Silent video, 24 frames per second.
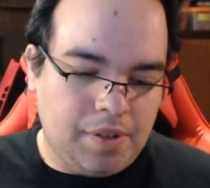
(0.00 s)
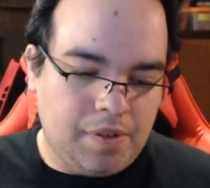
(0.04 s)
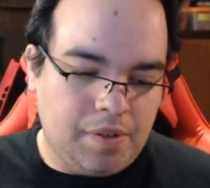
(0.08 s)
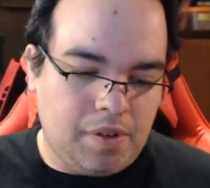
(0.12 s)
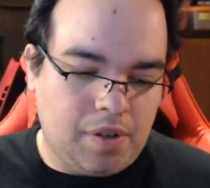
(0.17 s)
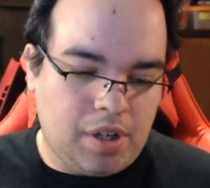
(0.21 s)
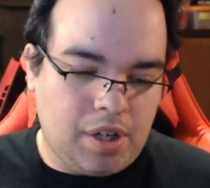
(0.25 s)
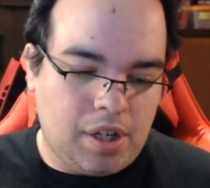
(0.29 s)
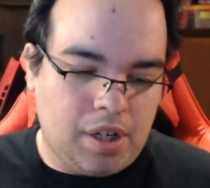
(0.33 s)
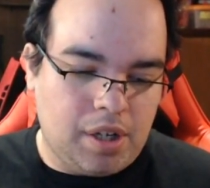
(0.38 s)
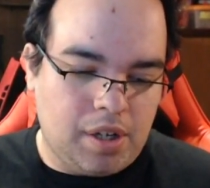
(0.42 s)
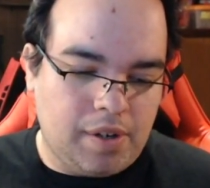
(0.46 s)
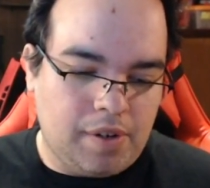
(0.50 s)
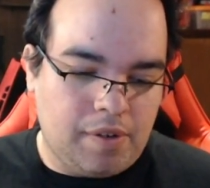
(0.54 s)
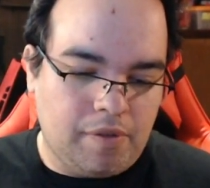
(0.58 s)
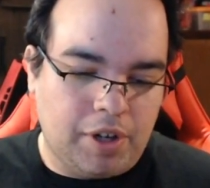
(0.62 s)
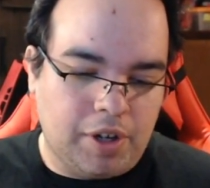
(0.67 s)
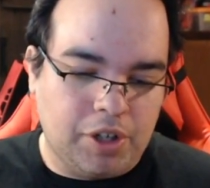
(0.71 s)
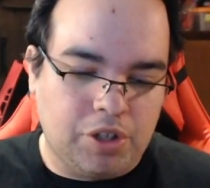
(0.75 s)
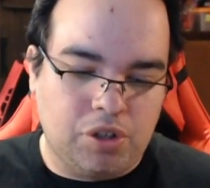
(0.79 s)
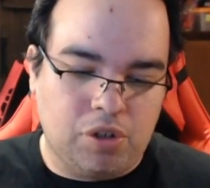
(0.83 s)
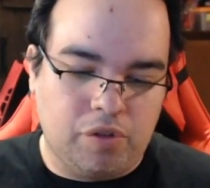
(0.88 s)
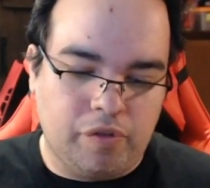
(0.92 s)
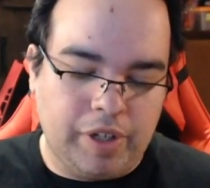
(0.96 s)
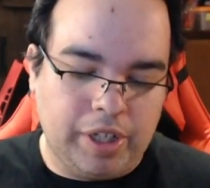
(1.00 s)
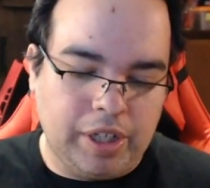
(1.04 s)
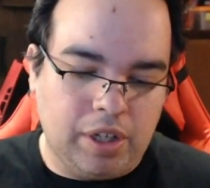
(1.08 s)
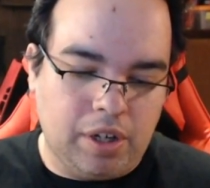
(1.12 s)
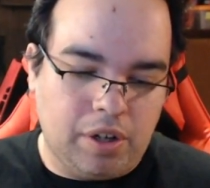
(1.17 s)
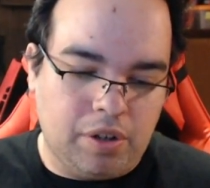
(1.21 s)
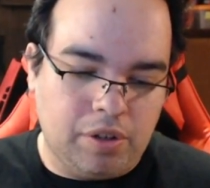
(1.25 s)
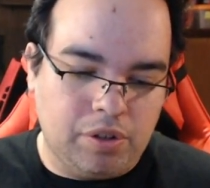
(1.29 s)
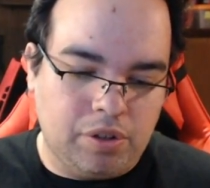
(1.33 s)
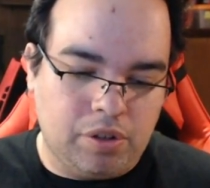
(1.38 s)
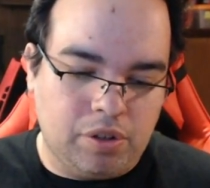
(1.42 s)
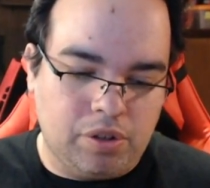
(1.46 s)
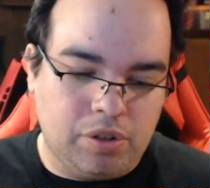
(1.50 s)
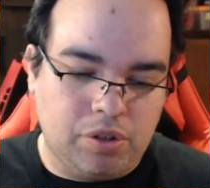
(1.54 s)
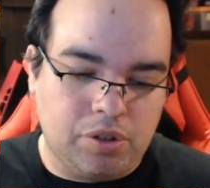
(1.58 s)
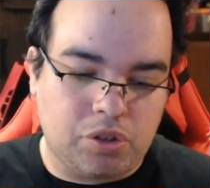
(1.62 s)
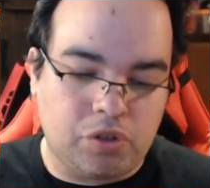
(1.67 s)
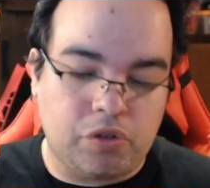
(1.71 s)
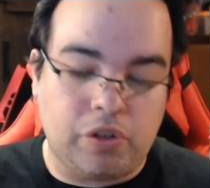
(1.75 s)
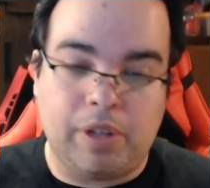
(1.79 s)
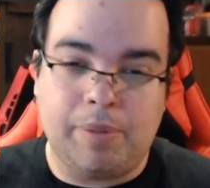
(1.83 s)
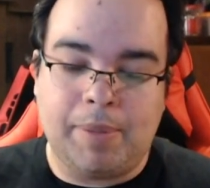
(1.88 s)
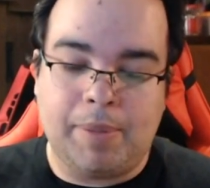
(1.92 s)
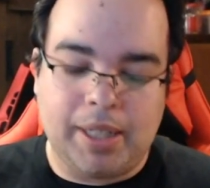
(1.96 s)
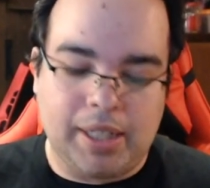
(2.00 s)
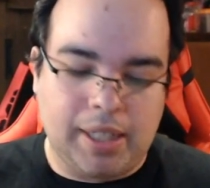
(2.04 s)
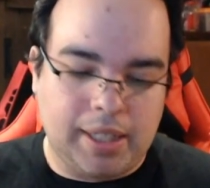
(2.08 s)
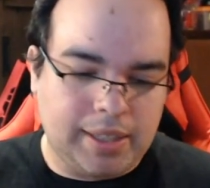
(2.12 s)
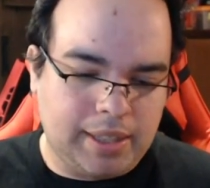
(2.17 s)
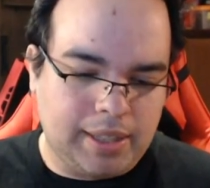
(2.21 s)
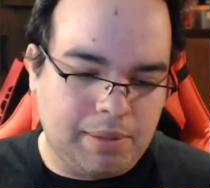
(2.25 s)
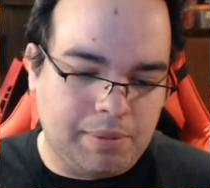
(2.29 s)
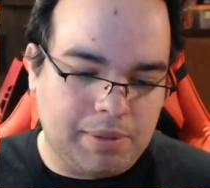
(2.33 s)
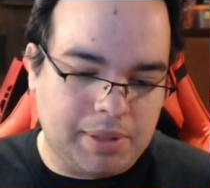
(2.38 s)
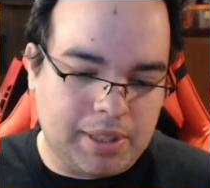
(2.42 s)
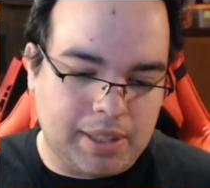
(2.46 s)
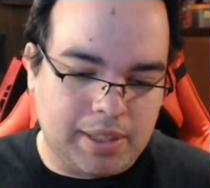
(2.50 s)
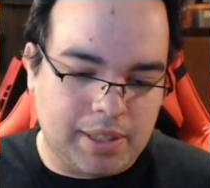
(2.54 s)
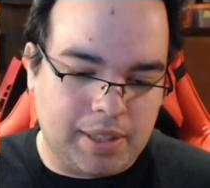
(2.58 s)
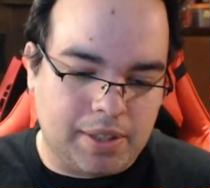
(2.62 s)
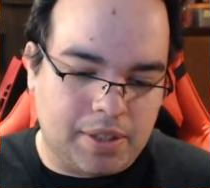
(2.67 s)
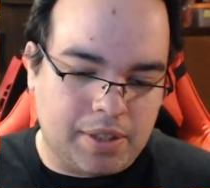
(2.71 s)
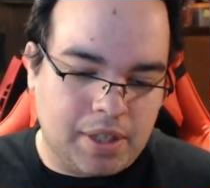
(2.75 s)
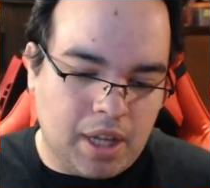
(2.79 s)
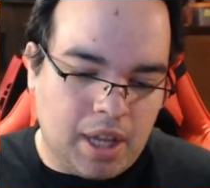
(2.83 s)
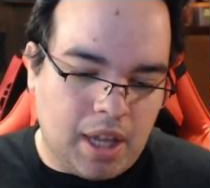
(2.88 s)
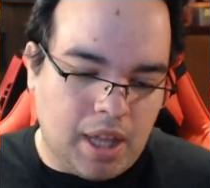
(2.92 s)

Uh, retro reload streaming. Let's see what this is.